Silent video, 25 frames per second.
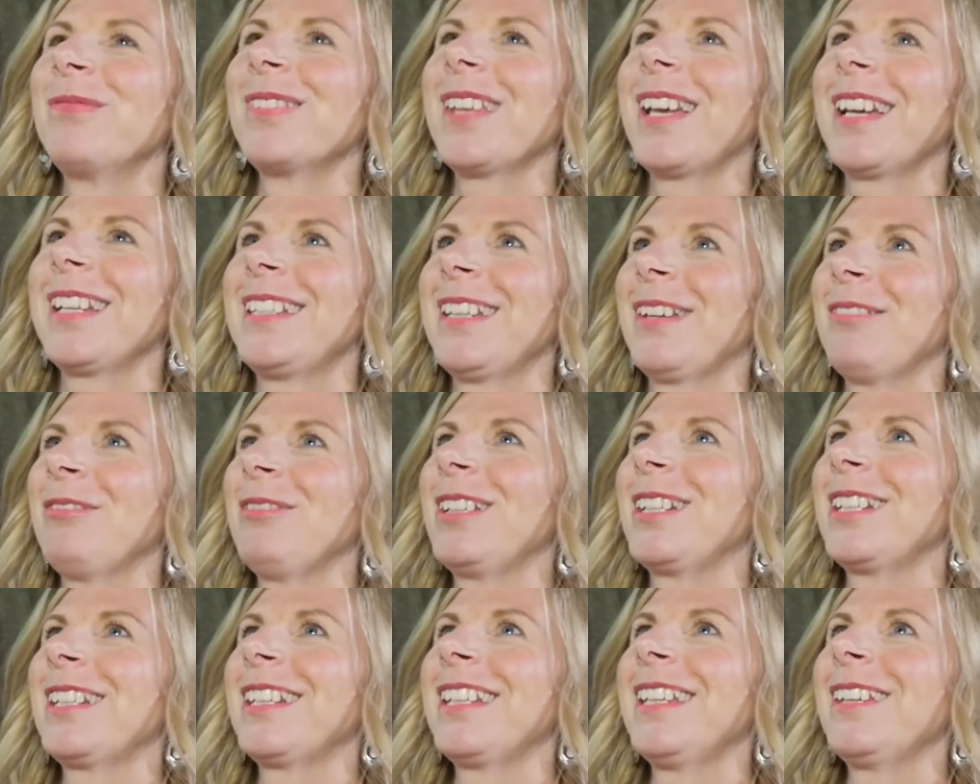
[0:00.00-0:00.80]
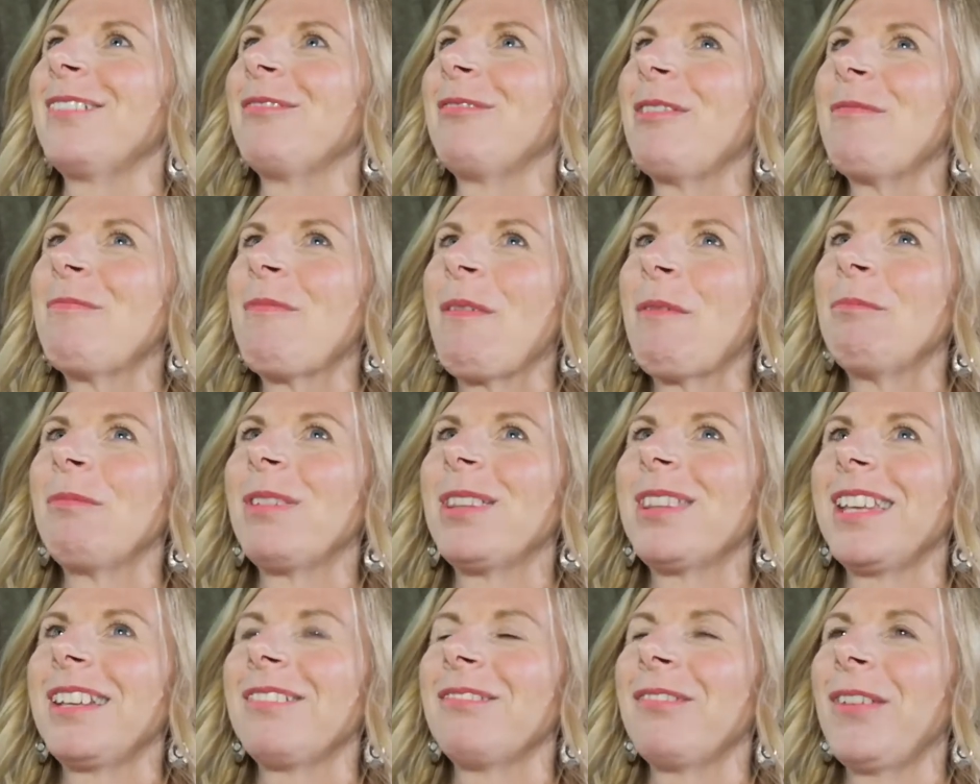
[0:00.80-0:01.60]
I definitely remember
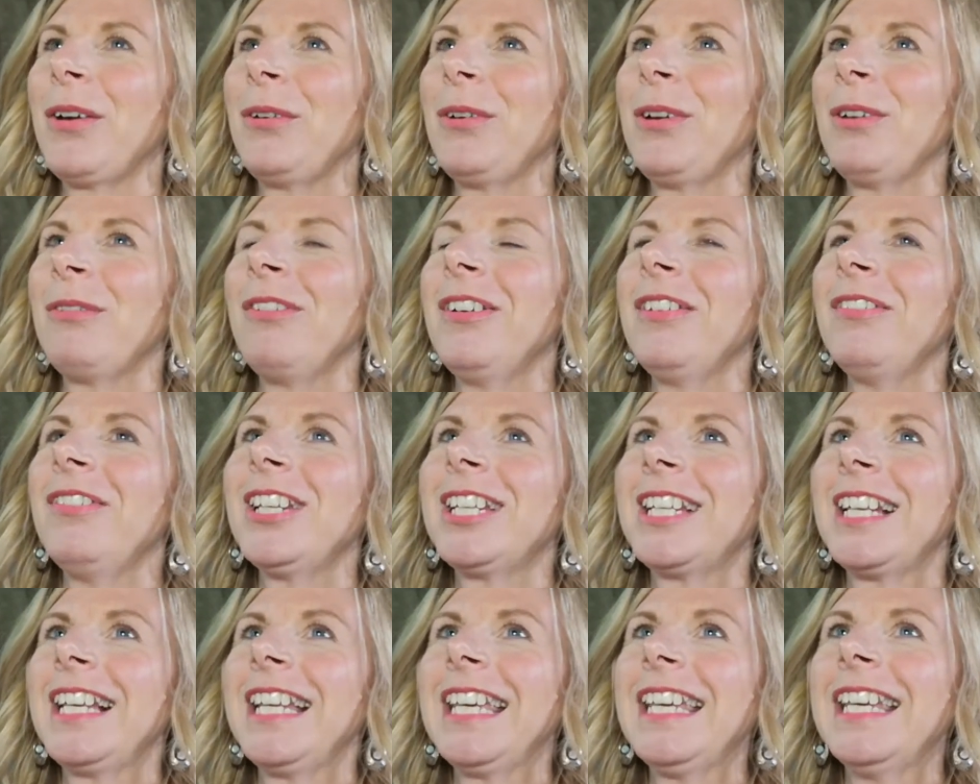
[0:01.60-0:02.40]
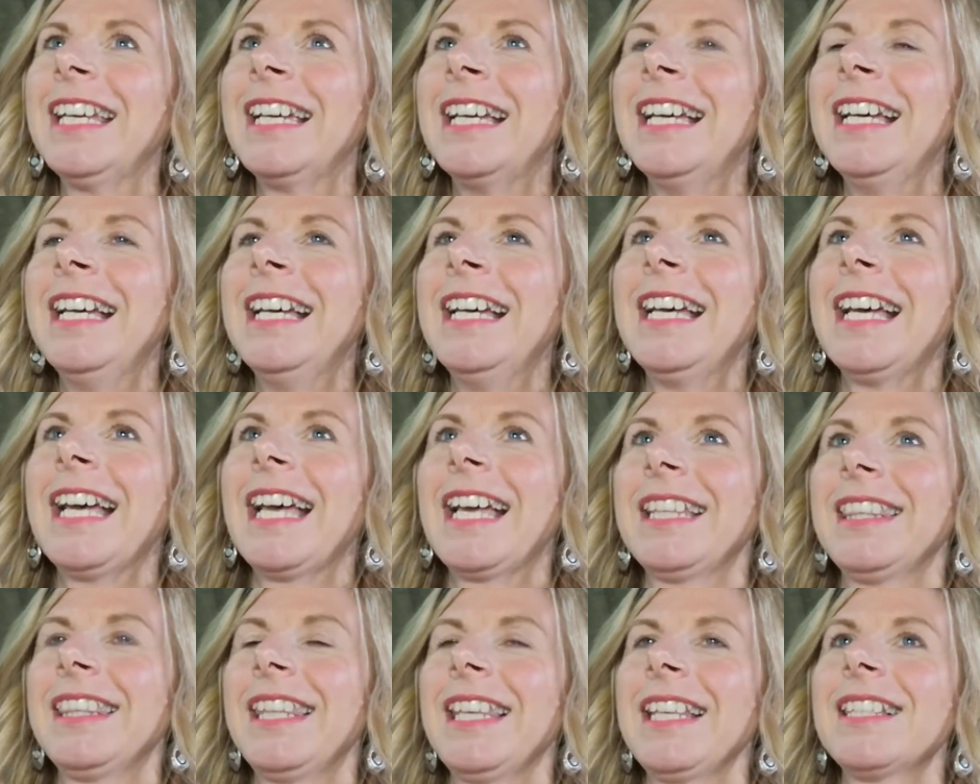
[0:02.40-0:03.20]
that very vividly.
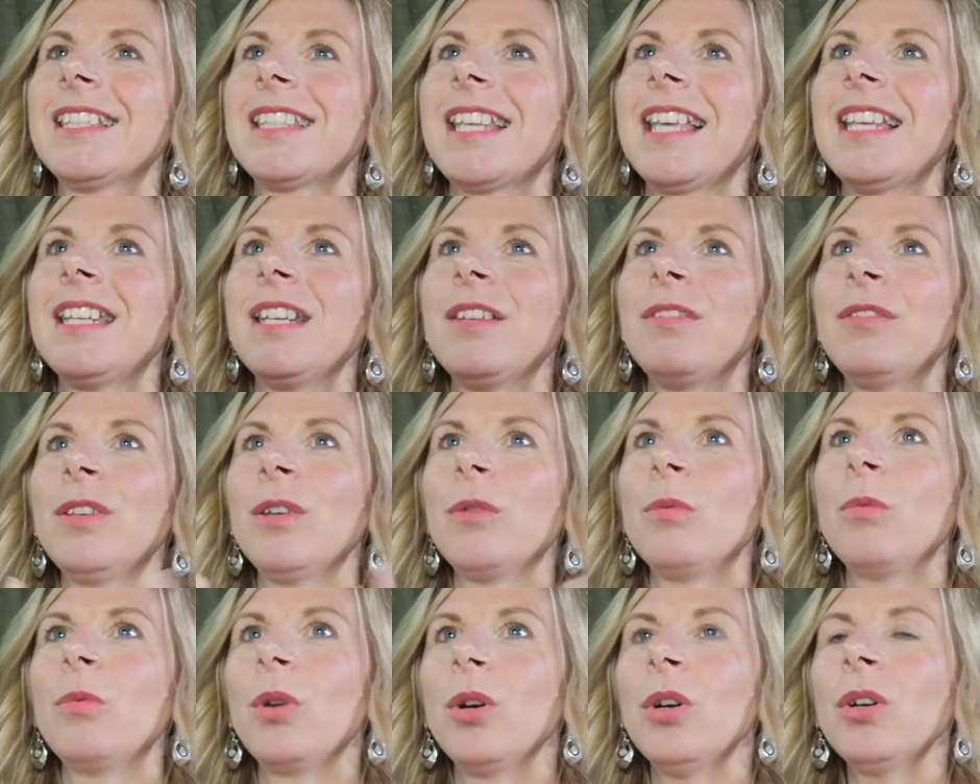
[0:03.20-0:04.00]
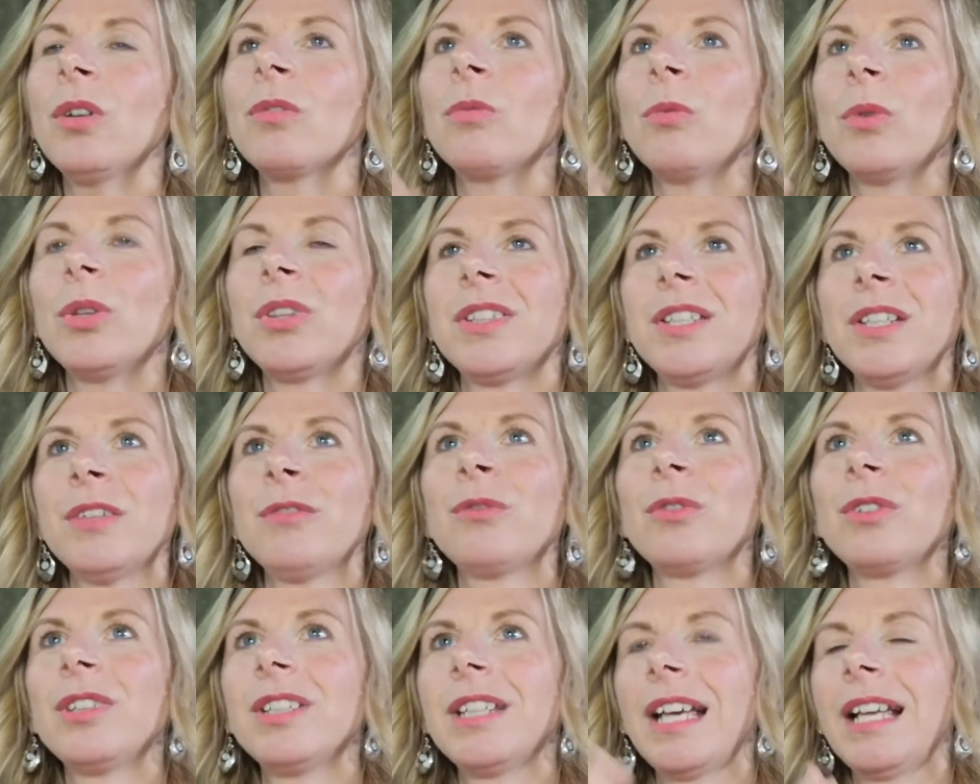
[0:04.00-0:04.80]
And they said if you work with
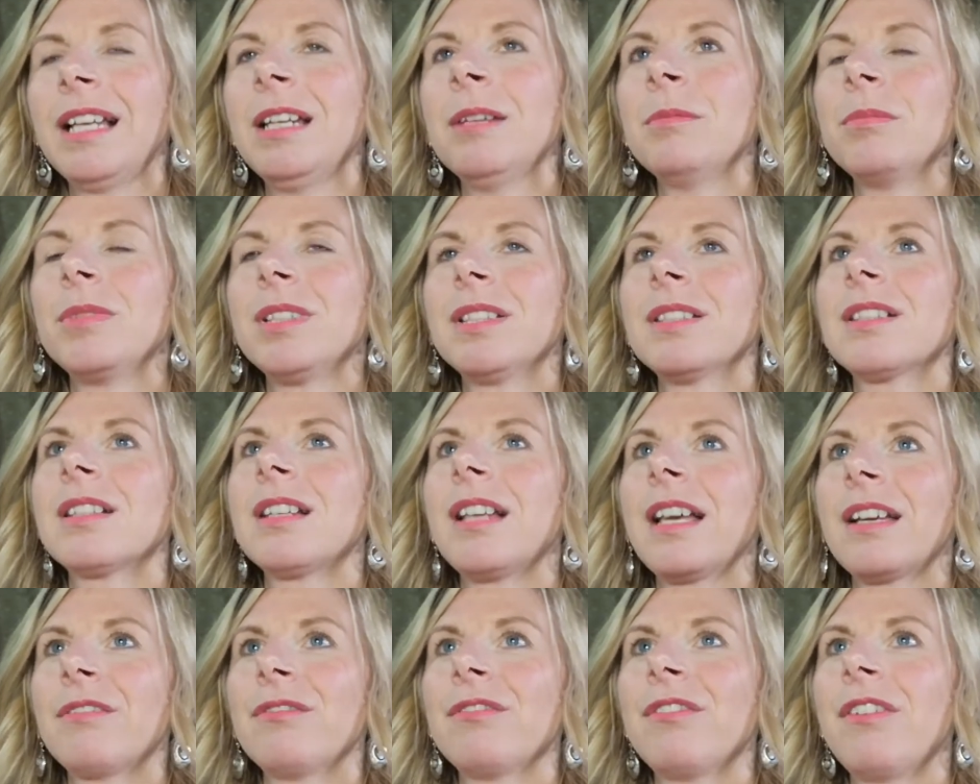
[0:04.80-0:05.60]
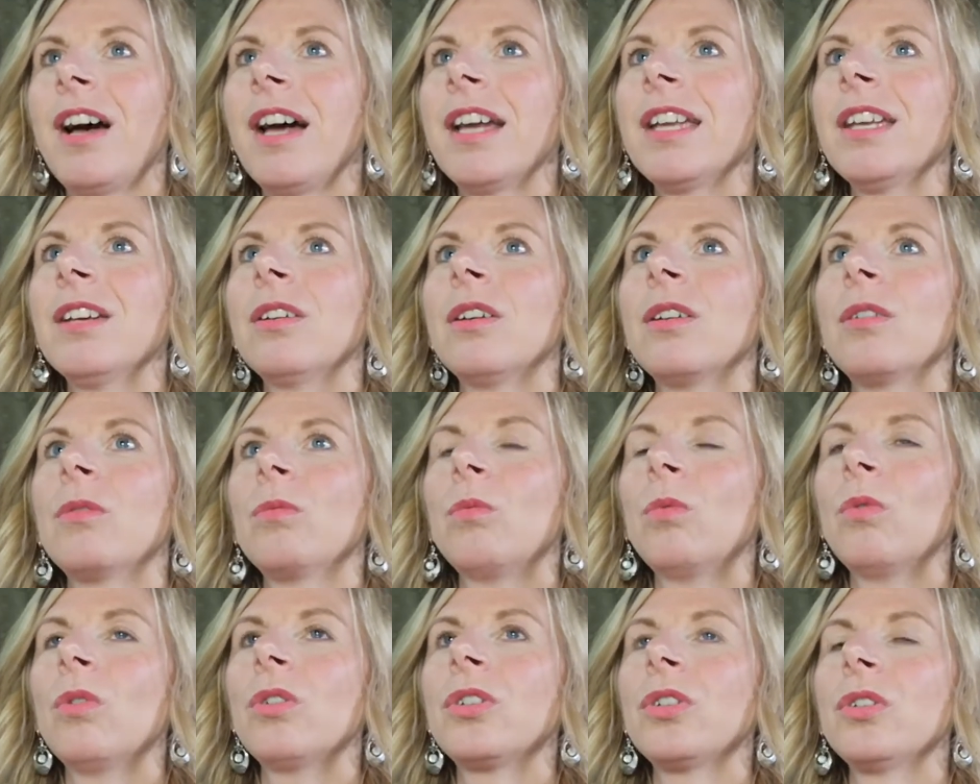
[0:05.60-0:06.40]
different elements like fire,
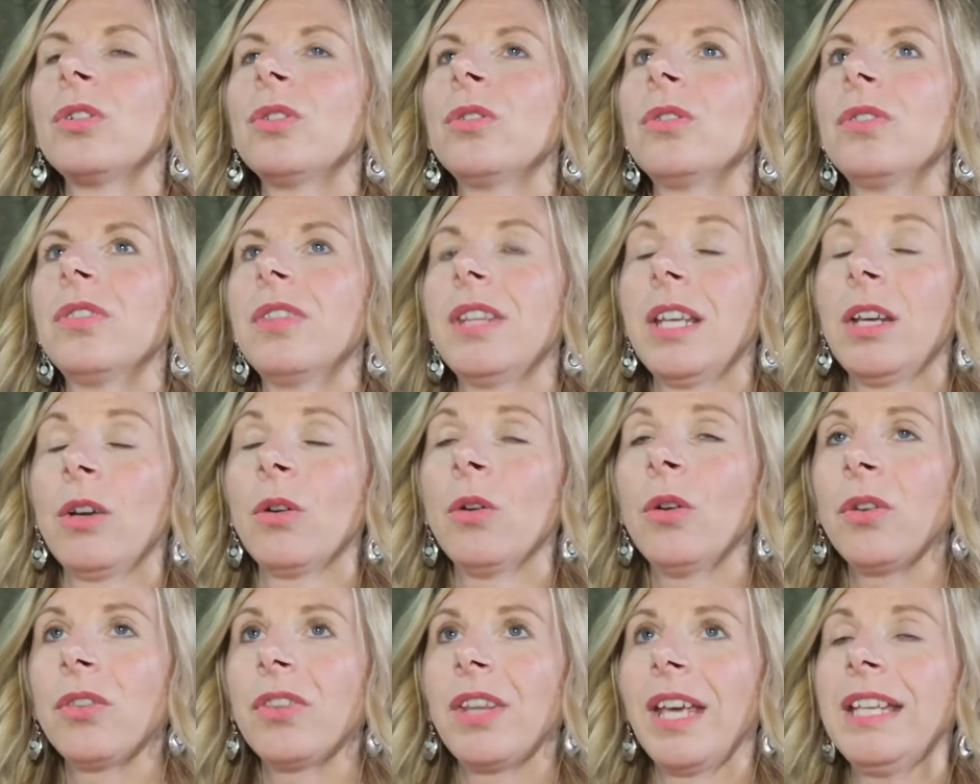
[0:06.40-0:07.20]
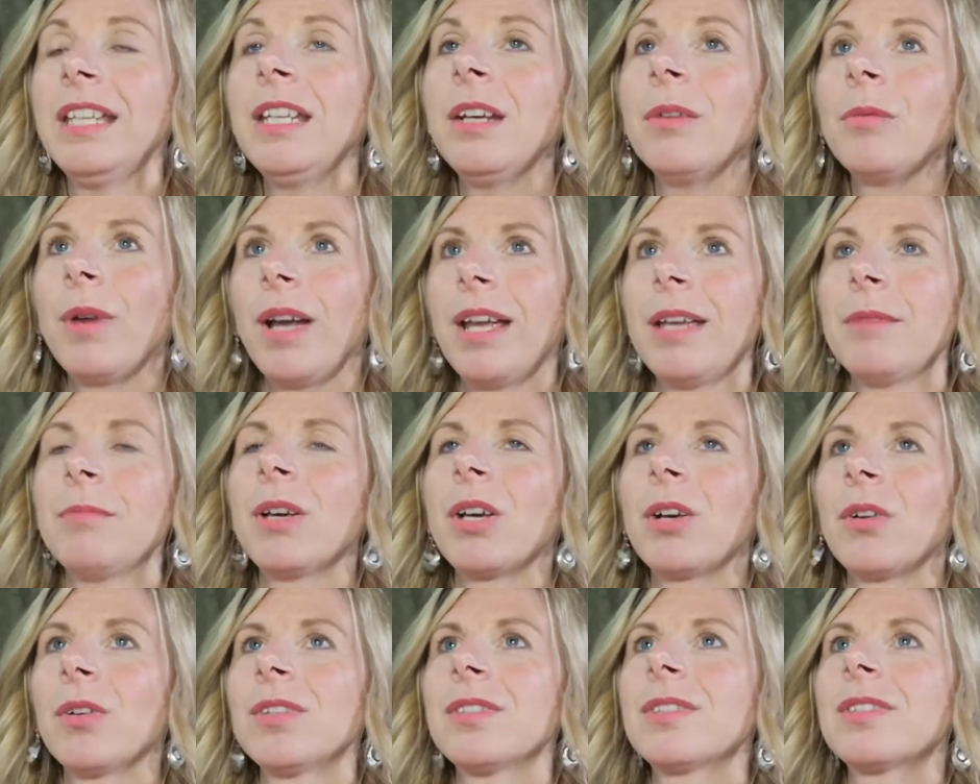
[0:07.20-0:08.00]
water, the earth anyway,
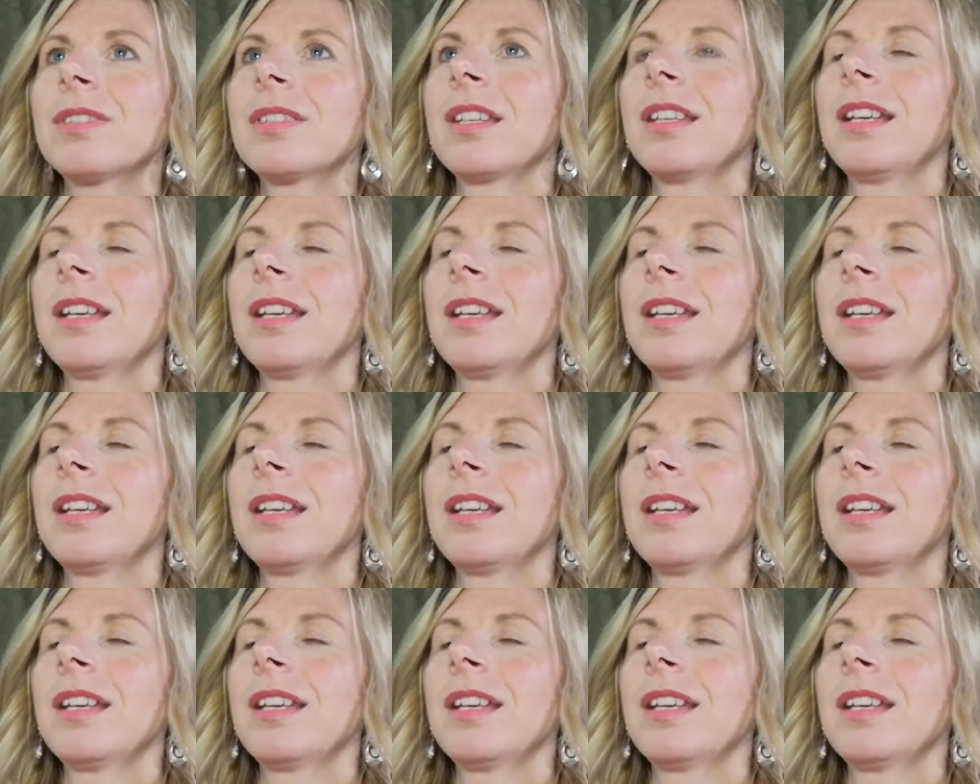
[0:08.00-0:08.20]
because